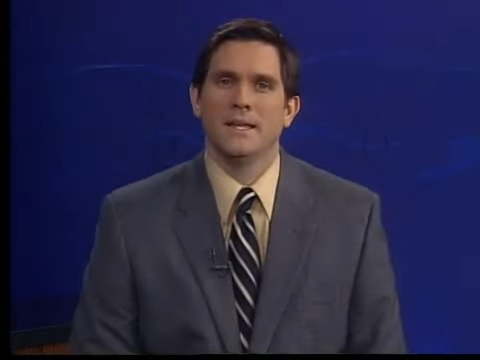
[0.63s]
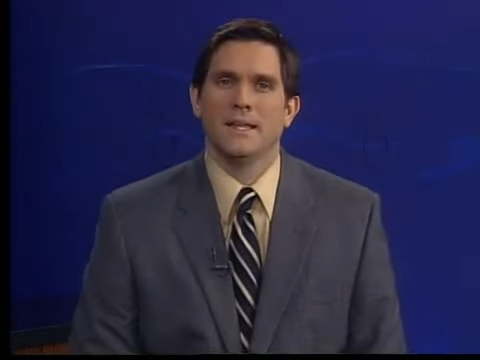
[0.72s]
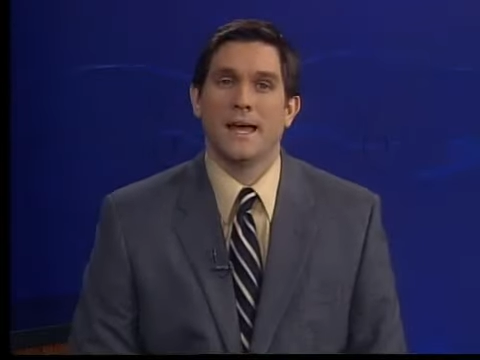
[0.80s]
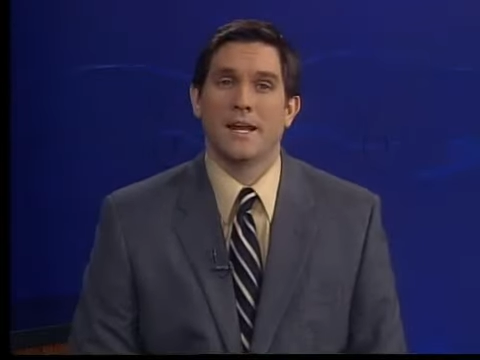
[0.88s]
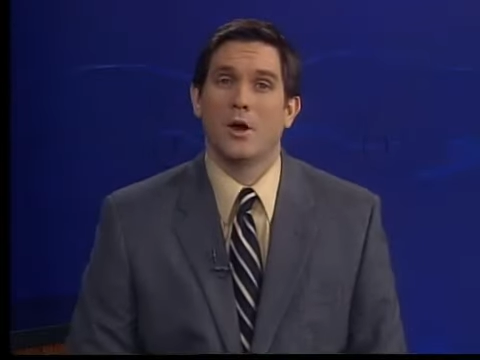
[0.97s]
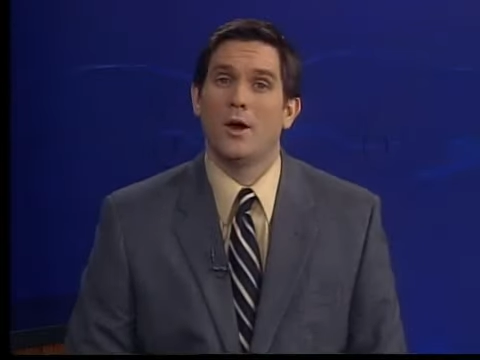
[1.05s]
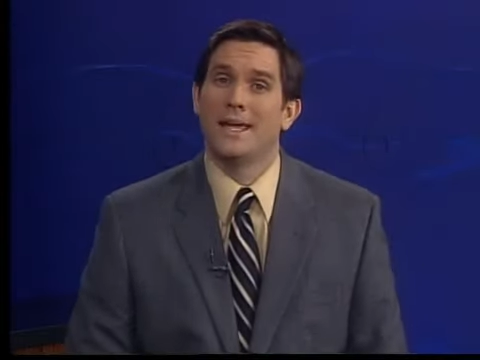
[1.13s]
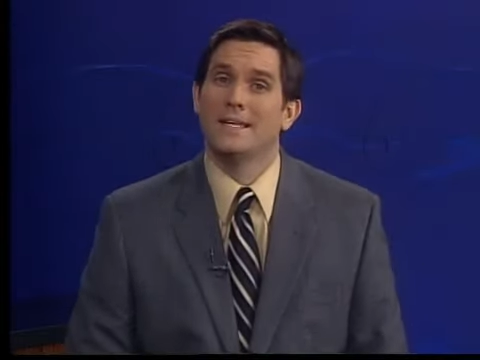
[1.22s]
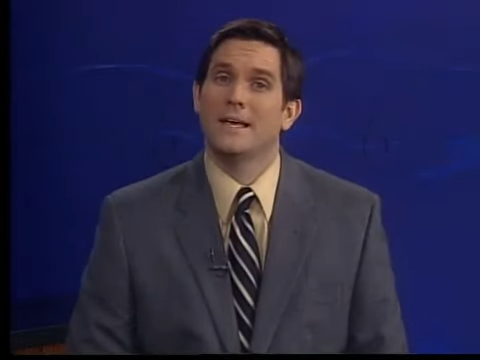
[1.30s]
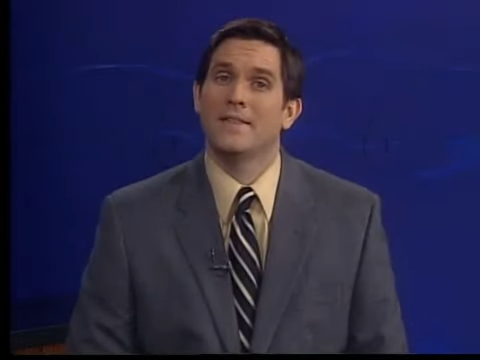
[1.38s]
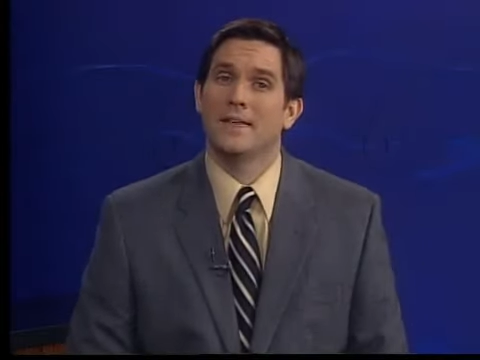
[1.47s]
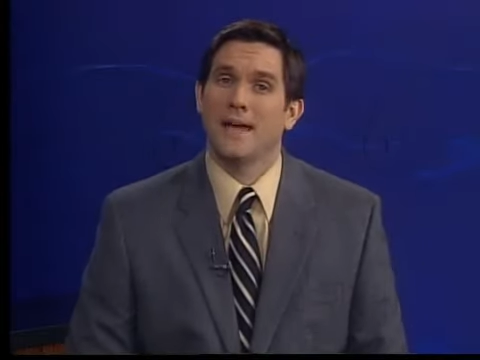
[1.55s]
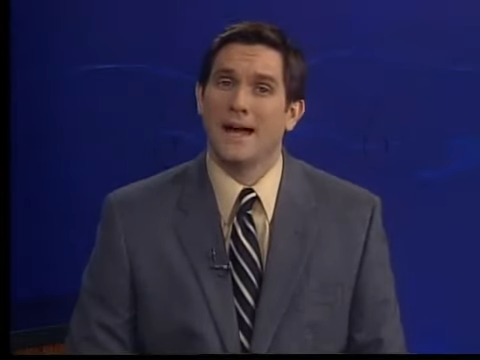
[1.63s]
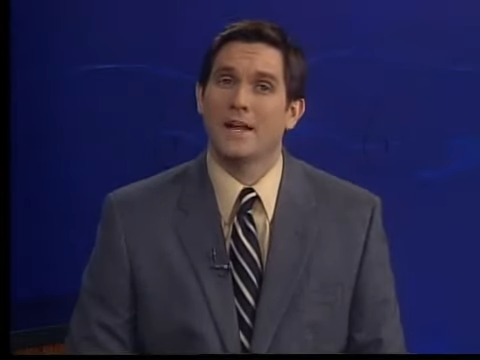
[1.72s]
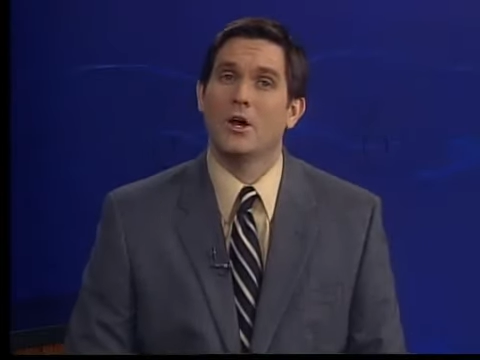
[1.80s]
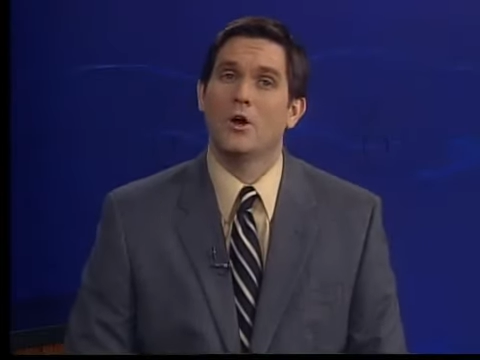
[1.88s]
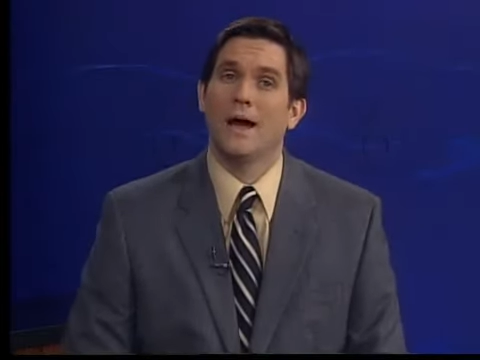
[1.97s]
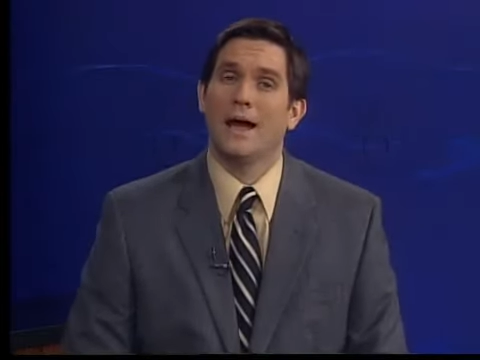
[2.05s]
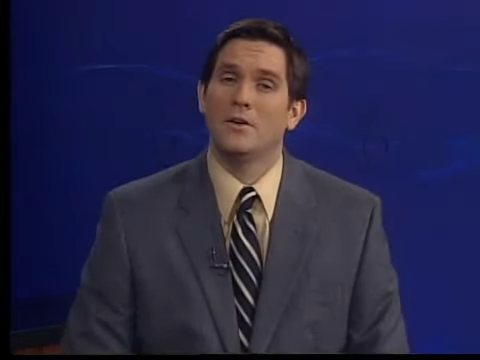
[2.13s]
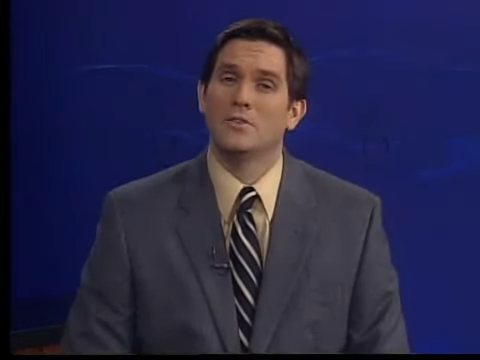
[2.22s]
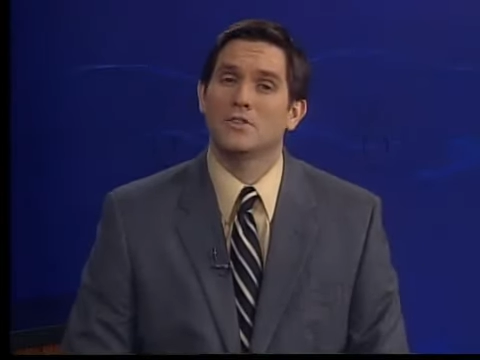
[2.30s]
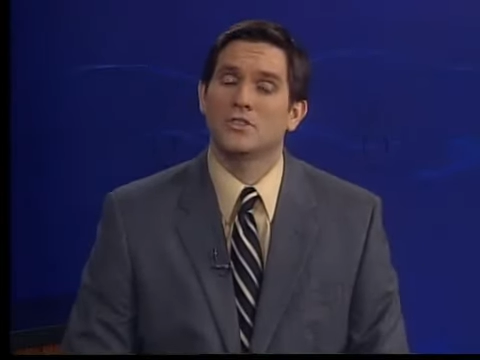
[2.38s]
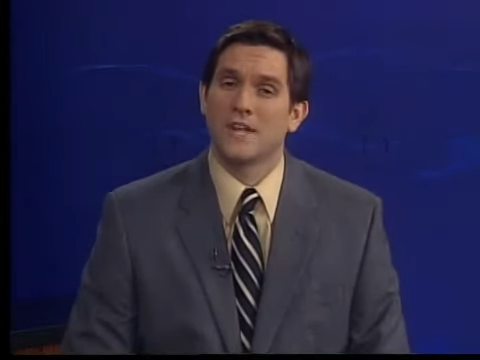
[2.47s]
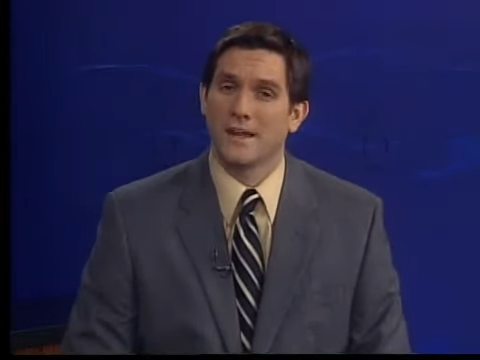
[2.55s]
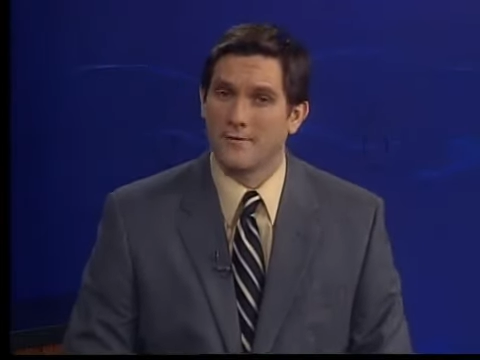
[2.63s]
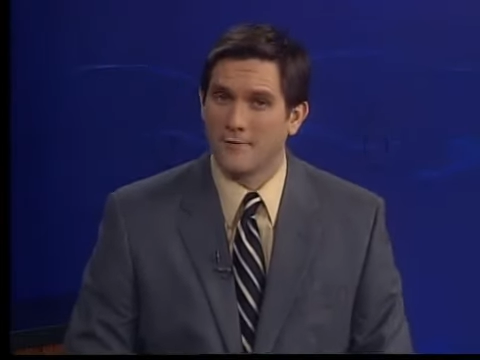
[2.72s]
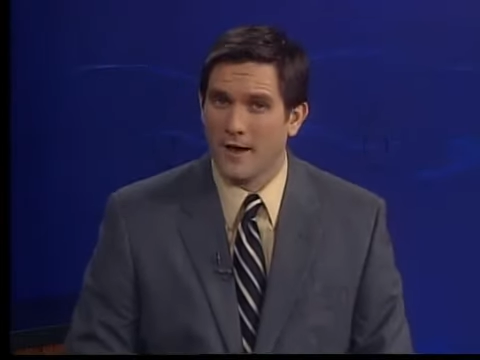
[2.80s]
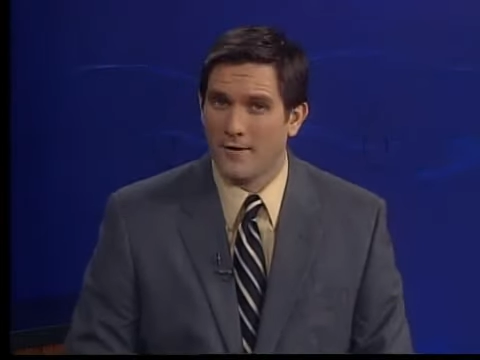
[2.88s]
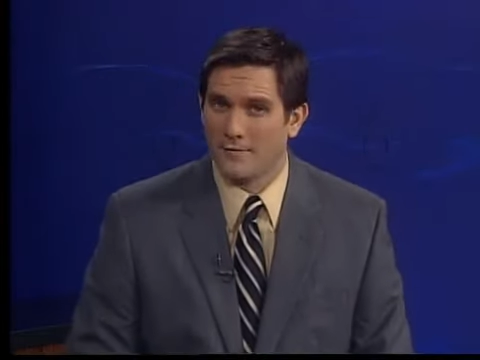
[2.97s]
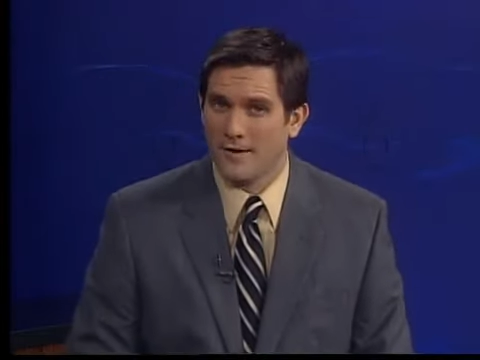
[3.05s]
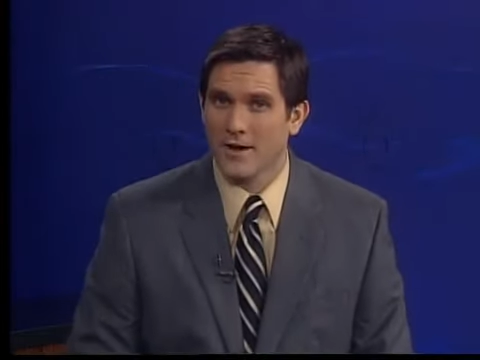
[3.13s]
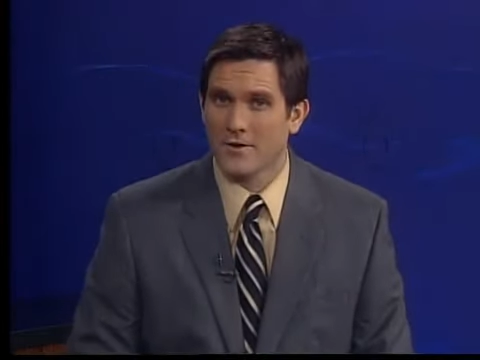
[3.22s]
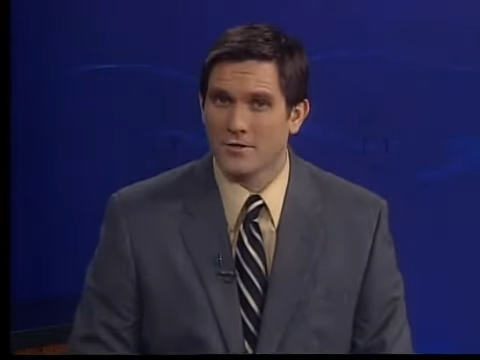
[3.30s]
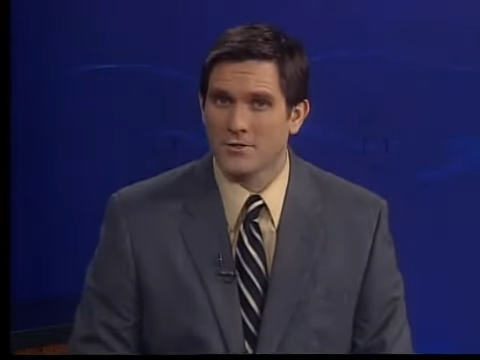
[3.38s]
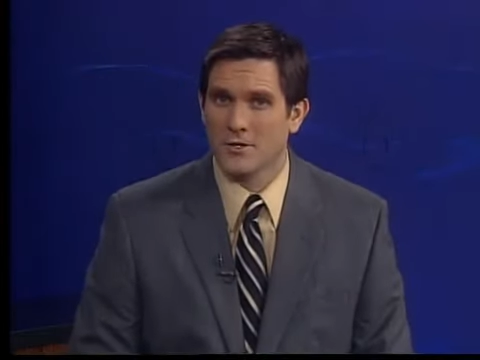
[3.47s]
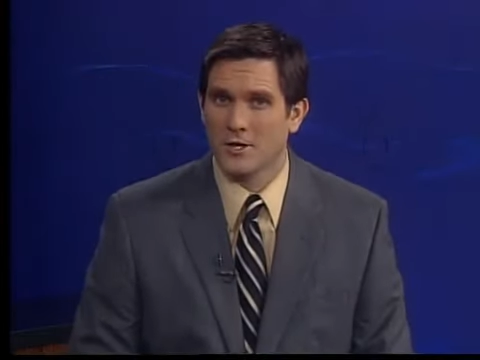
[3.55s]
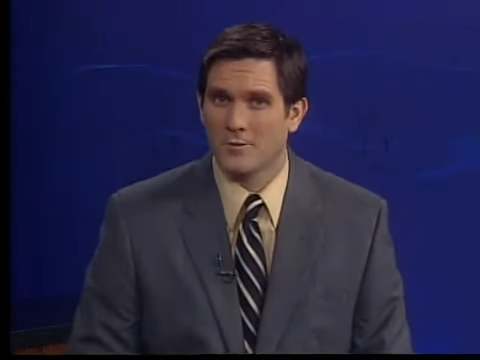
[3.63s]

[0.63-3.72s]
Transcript: The Idaho, the Idaho House State Affairs